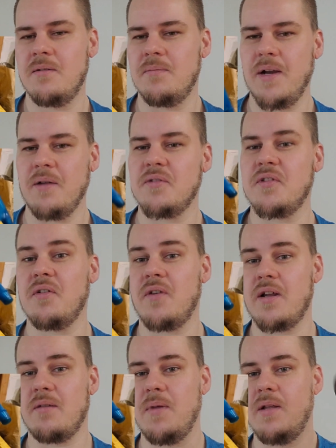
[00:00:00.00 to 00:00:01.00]
but I would still
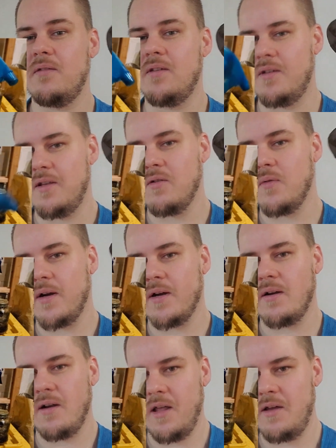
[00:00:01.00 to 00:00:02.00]
recommend that you
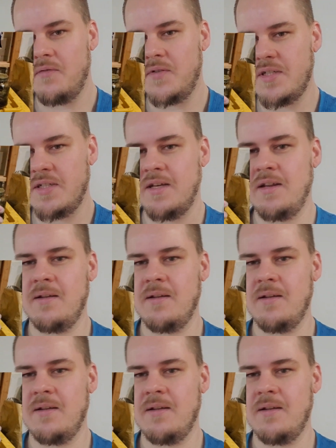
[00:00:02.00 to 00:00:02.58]
wear gloves